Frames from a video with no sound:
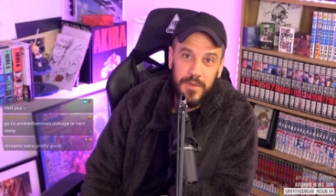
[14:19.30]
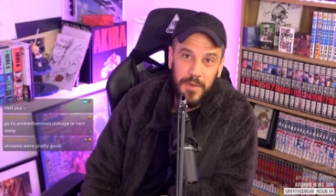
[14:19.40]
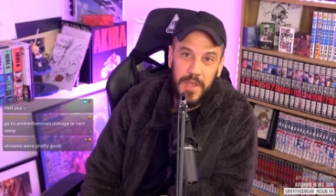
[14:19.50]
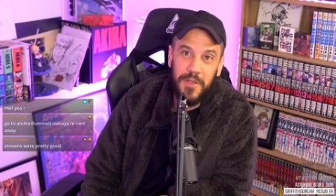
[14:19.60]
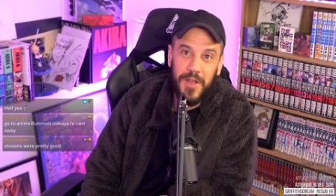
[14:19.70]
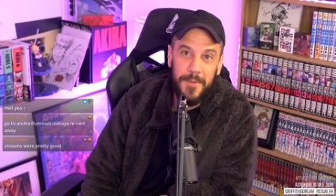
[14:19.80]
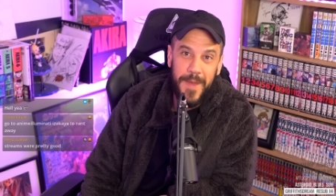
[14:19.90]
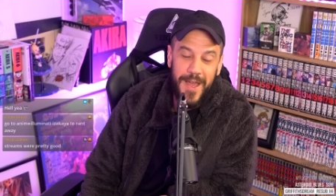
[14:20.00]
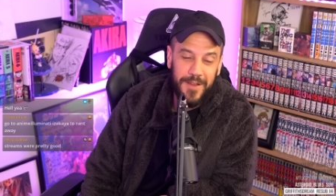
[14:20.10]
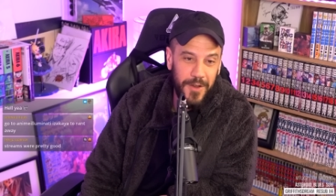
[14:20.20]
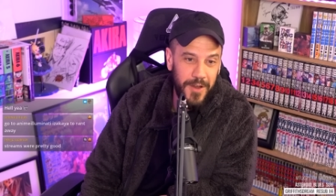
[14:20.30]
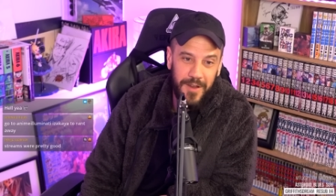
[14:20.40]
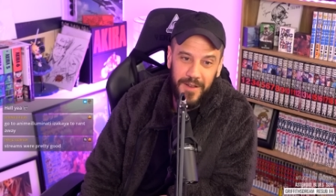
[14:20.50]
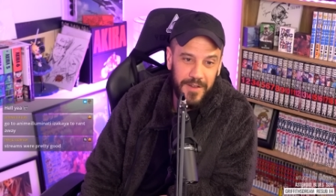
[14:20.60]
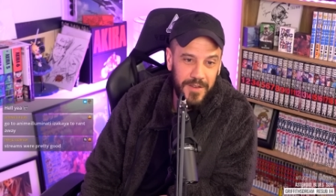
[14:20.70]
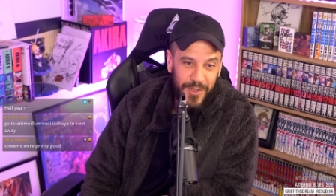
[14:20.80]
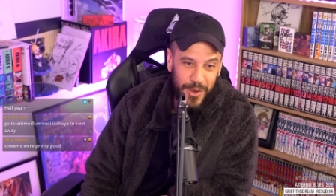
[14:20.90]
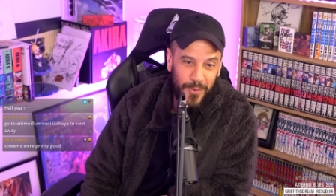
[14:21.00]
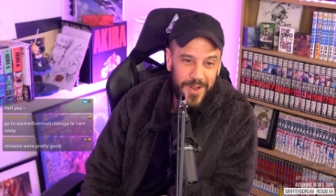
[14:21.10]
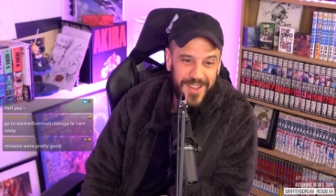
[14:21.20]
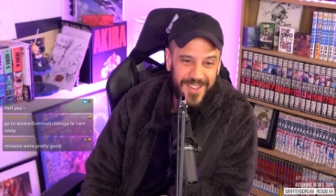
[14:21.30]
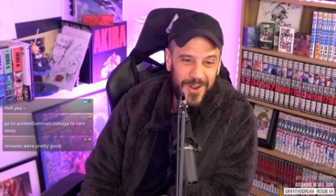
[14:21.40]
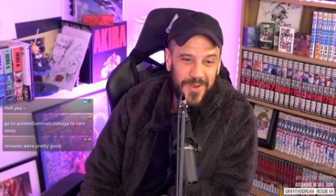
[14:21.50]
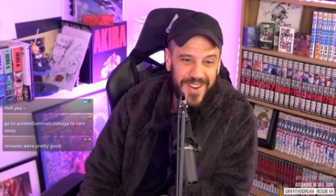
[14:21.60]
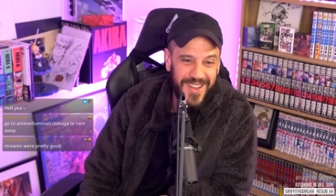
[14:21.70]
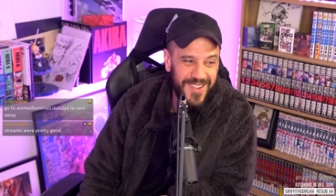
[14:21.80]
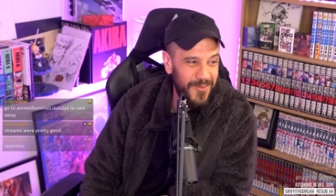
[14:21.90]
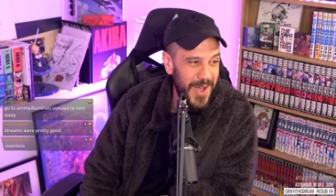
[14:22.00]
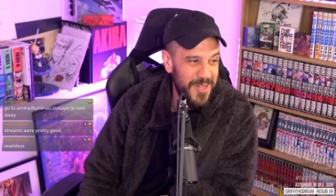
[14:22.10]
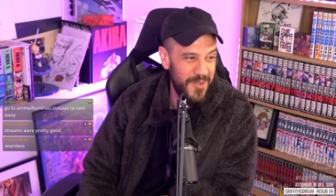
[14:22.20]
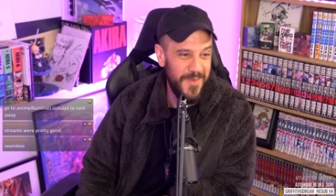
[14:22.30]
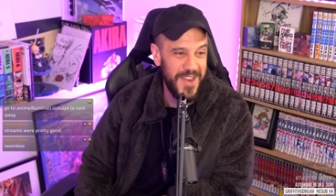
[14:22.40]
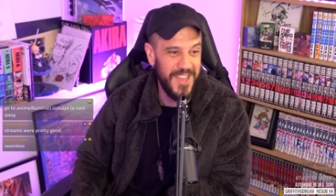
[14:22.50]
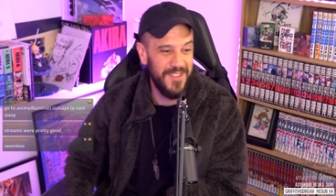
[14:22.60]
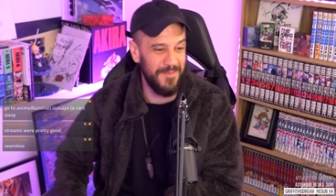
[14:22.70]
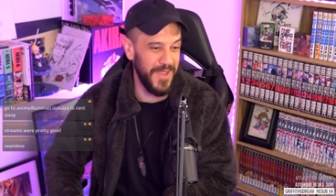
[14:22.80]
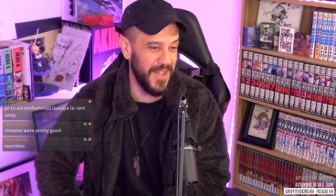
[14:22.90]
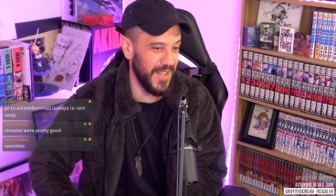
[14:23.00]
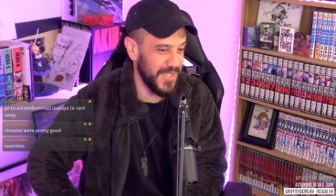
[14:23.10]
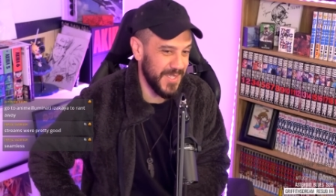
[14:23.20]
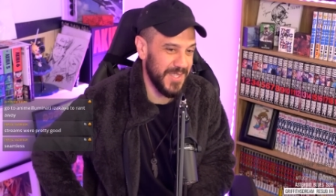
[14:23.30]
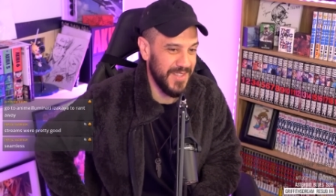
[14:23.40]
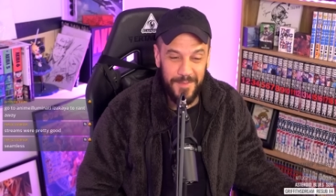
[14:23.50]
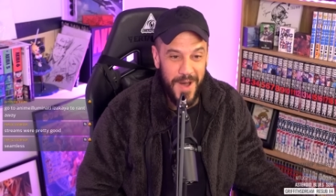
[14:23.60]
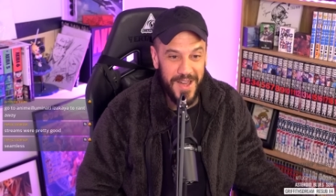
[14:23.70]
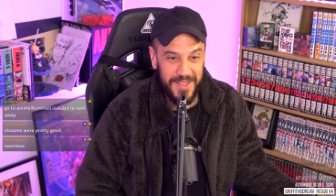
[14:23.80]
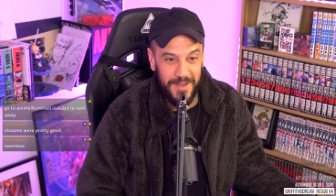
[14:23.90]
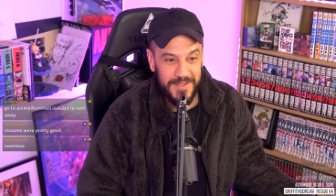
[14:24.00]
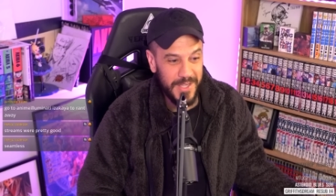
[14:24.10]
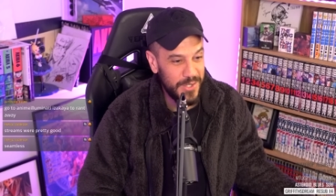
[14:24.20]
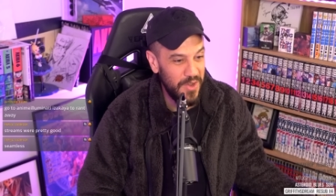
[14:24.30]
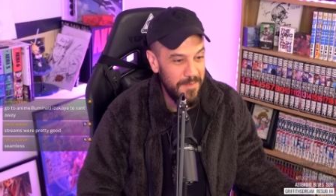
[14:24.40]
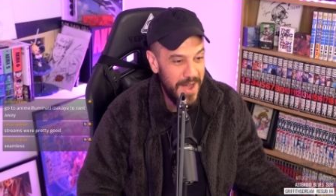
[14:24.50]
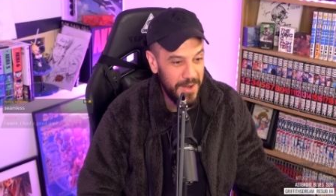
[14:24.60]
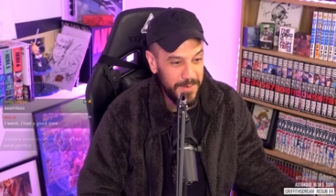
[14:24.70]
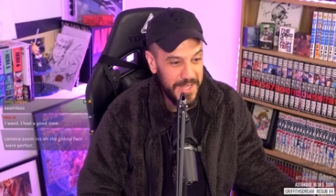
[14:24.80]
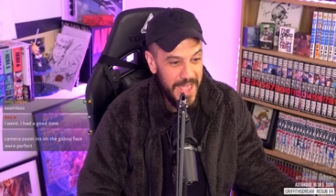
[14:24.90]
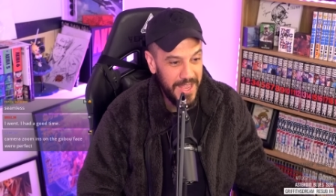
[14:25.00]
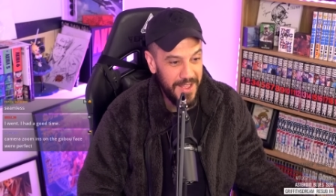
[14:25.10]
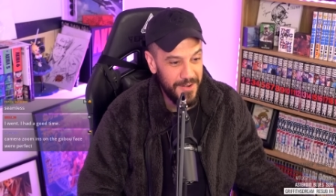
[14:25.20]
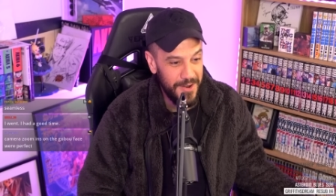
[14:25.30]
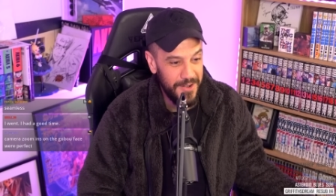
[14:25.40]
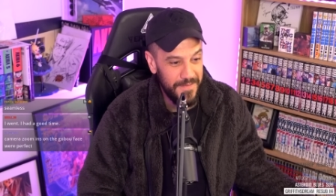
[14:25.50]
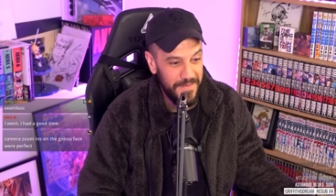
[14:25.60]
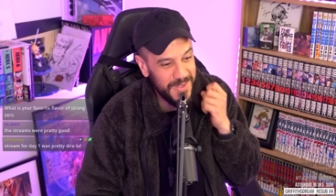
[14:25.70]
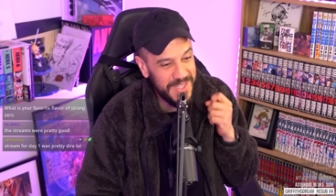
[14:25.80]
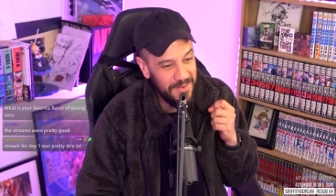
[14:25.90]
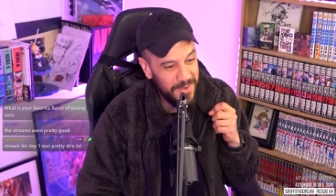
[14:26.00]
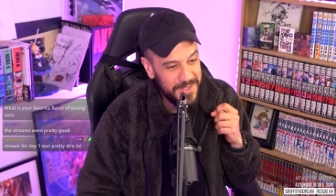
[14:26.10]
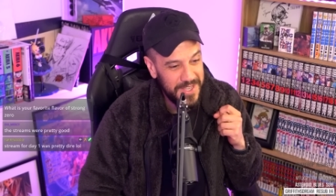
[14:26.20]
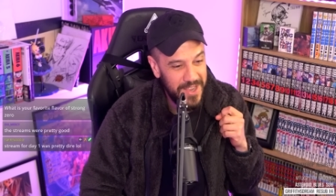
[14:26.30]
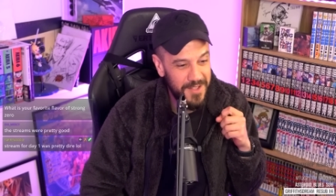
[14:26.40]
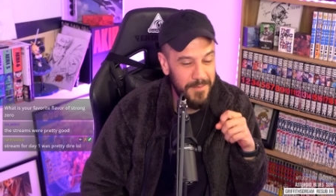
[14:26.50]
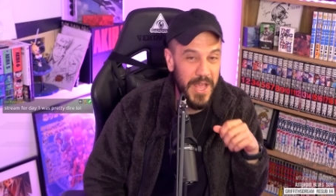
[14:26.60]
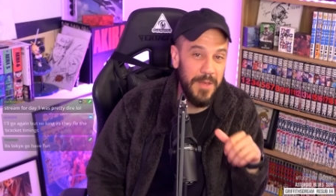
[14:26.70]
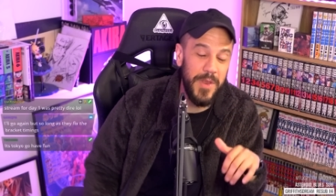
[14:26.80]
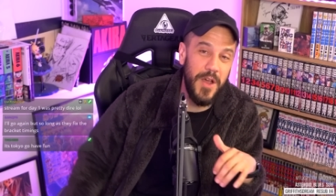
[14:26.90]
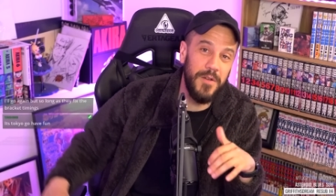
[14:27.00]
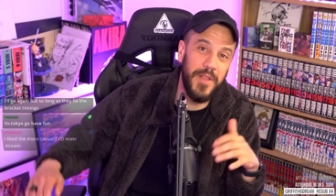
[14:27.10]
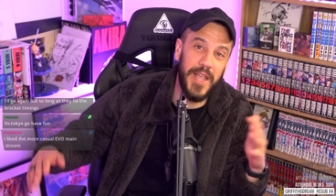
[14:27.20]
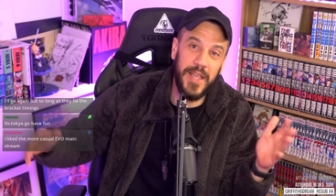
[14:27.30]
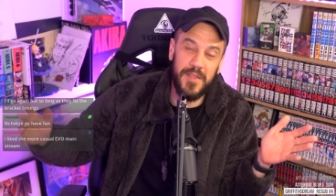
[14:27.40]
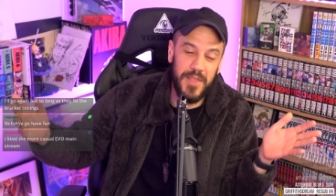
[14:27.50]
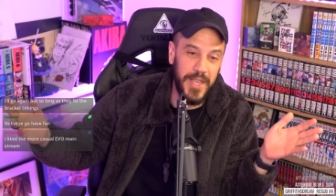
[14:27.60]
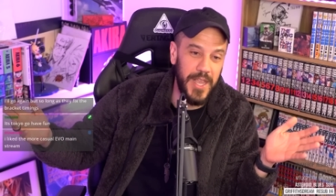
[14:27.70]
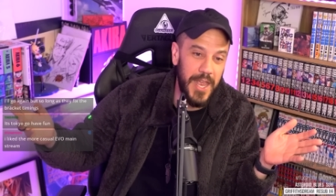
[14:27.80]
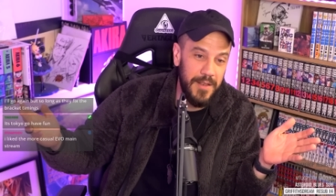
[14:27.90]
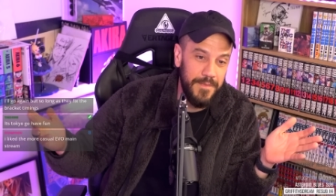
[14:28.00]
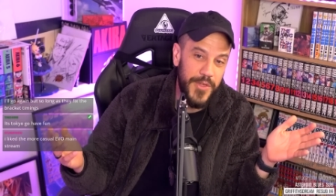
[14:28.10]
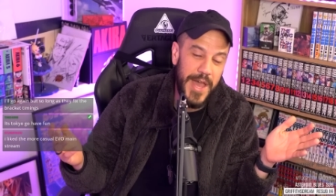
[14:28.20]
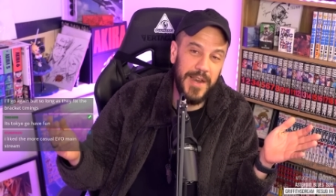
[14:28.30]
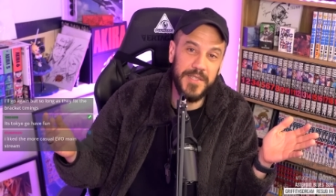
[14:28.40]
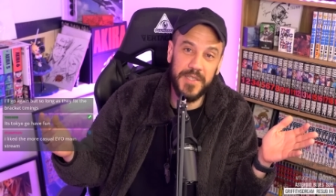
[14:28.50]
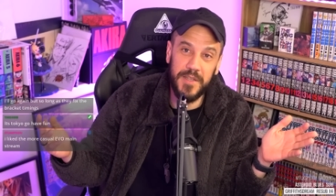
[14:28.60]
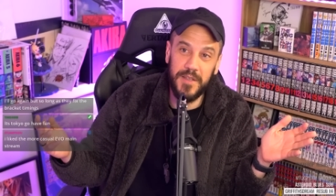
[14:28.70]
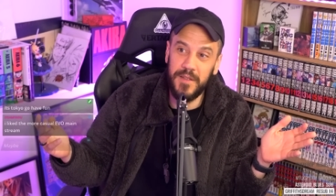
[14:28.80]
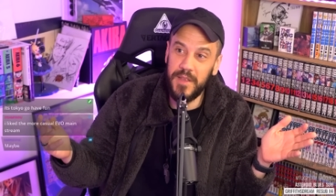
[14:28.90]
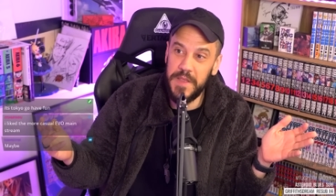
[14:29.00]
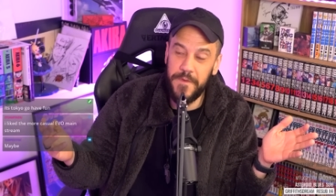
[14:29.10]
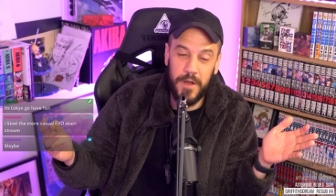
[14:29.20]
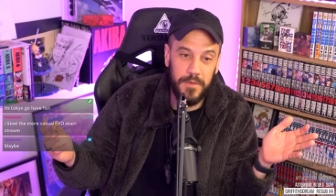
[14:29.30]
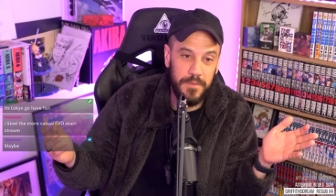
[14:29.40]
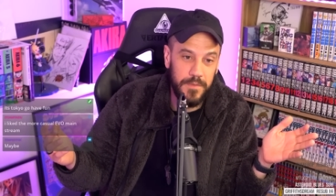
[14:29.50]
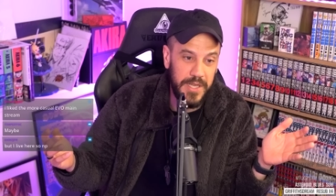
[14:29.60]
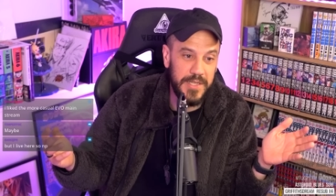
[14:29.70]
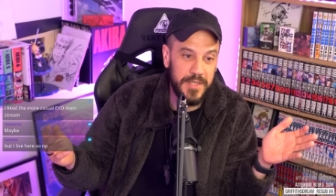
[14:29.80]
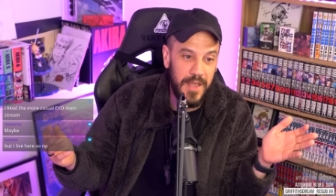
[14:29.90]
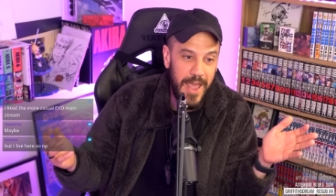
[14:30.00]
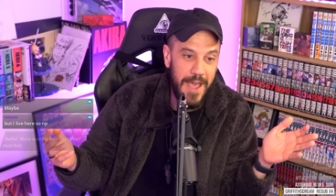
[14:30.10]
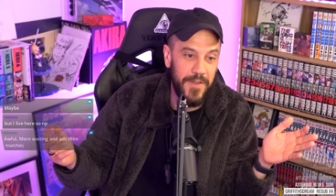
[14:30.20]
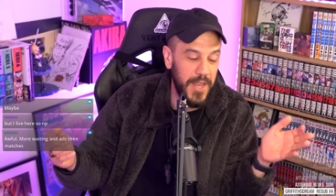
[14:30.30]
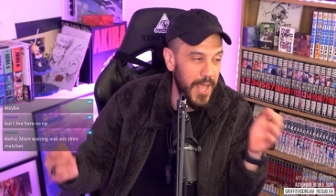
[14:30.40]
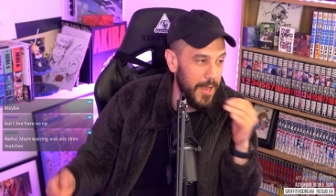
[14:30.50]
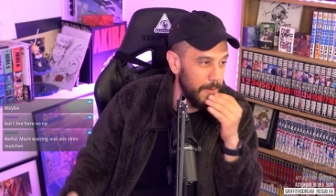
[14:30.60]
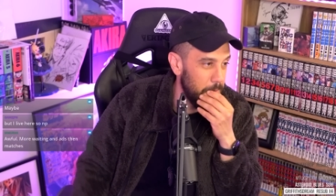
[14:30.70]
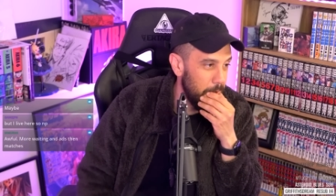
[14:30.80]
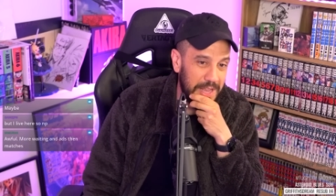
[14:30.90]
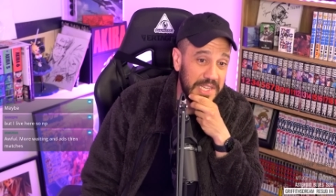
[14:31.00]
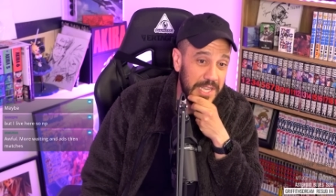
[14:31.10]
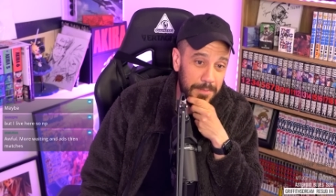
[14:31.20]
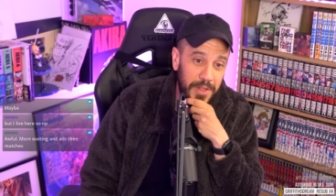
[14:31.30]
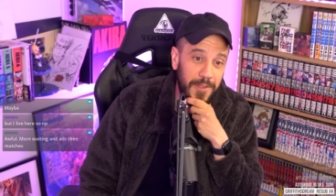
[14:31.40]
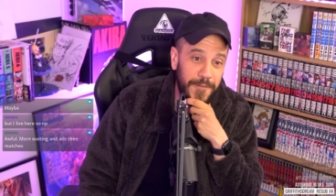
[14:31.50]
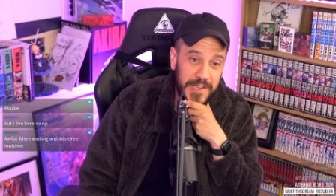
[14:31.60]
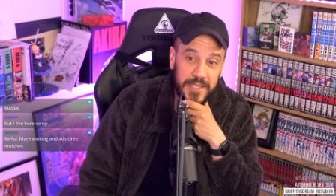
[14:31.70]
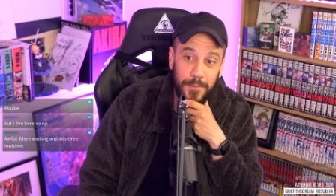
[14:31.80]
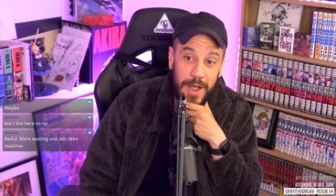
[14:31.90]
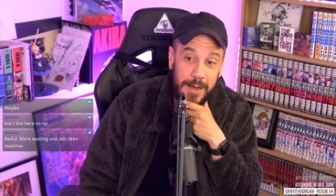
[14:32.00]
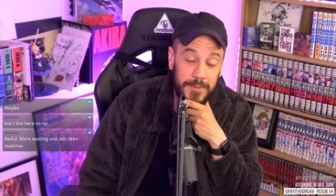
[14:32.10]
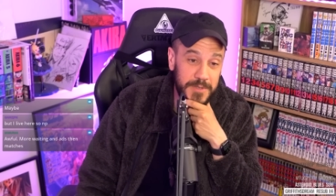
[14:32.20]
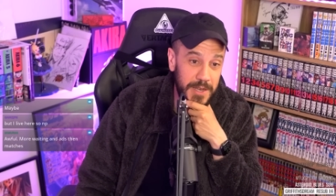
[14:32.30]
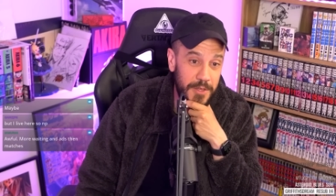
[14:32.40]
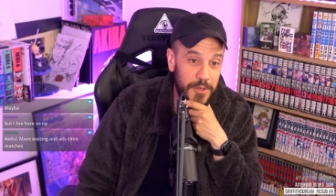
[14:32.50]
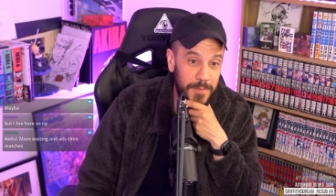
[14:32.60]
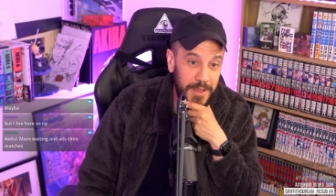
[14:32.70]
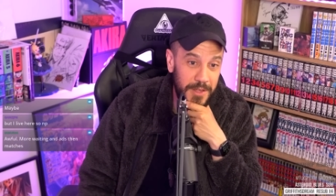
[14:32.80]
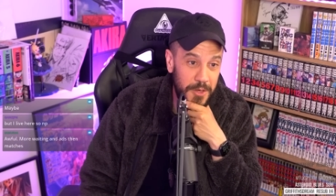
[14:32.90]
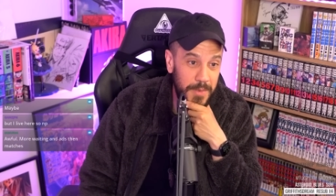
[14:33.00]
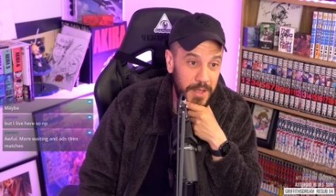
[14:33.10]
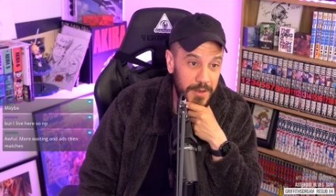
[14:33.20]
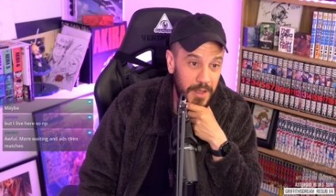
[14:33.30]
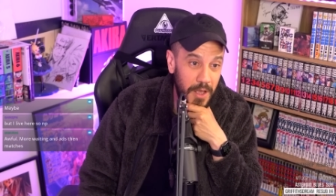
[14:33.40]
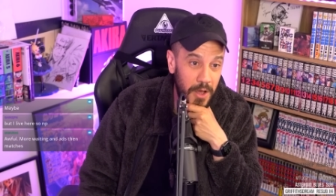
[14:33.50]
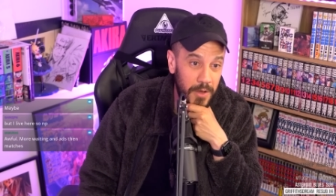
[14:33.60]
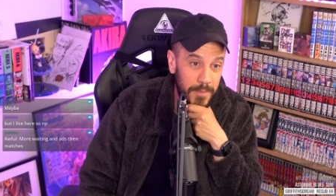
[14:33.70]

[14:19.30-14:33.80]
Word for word: You think you'll come back, or, or you don't want to? You don't want to waste your money because the mod, the, the stream monitor was like, I don't know. We'll see, we'll see. But yeah, let me know. Like I like again, shout outs to Evo. Please have it again. But like I said, please fix the problems, and it should be it should be good to go.